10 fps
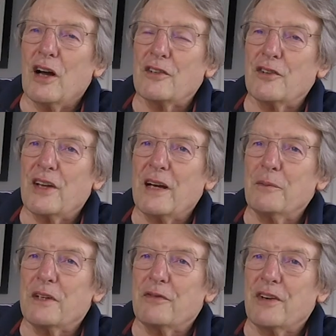I don't know how
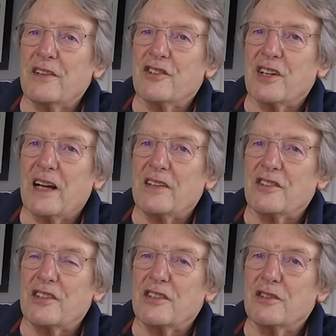many
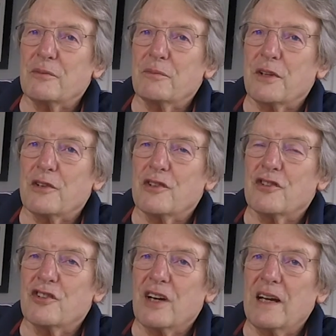franchises, but
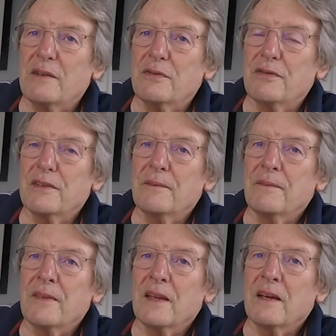there's Triumph,
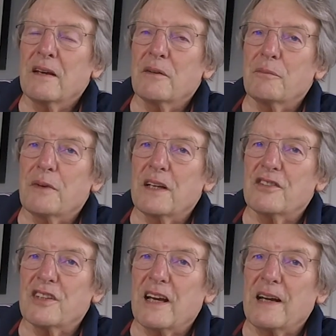
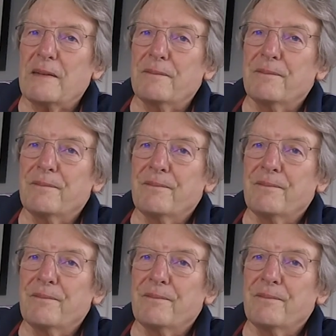BSA,